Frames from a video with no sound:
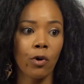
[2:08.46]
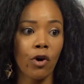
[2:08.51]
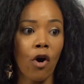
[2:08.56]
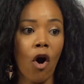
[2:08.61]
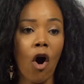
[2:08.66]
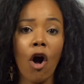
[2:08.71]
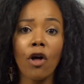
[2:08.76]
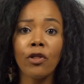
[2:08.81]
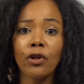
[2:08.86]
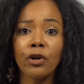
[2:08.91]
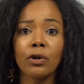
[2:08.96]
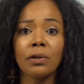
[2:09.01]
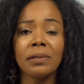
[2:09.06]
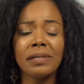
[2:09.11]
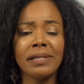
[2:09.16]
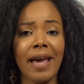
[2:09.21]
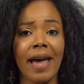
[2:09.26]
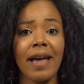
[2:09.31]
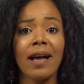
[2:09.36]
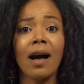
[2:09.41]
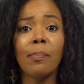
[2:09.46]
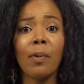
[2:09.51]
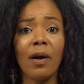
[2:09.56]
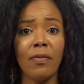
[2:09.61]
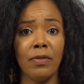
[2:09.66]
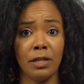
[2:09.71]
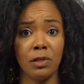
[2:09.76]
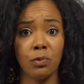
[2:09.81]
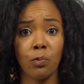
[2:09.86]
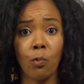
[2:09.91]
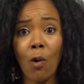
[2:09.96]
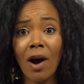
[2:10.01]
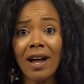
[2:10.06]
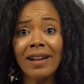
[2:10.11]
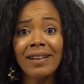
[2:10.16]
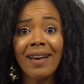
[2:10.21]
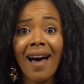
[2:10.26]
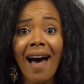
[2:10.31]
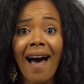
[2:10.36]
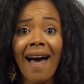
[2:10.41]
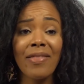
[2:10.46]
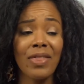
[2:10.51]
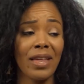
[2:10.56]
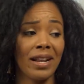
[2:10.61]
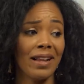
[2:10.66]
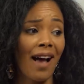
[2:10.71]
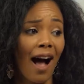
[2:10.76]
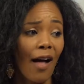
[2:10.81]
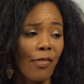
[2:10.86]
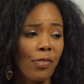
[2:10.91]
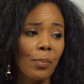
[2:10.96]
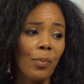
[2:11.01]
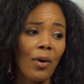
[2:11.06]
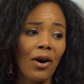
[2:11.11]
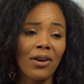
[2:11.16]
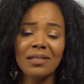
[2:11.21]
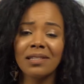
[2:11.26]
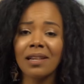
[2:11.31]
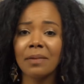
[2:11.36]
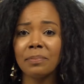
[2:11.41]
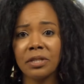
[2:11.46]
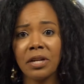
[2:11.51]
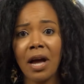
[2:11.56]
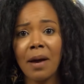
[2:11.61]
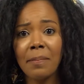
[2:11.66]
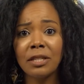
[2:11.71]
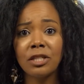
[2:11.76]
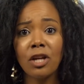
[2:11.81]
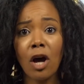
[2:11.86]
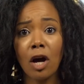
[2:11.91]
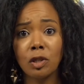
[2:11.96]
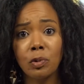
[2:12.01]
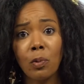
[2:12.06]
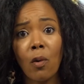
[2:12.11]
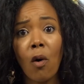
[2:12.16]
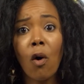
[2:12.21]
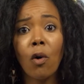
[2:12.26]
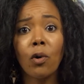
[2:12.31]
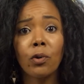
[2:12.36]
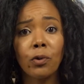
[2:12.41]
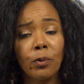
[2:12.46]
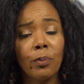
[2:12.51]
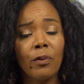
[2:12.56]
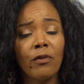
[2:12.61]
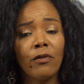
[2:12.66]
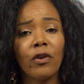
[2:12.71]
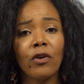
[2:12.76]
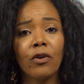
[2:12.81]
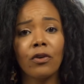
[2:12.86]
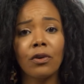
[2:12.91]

where all the girls gang up on this one guy that got the balls up to come and talk to a whole group of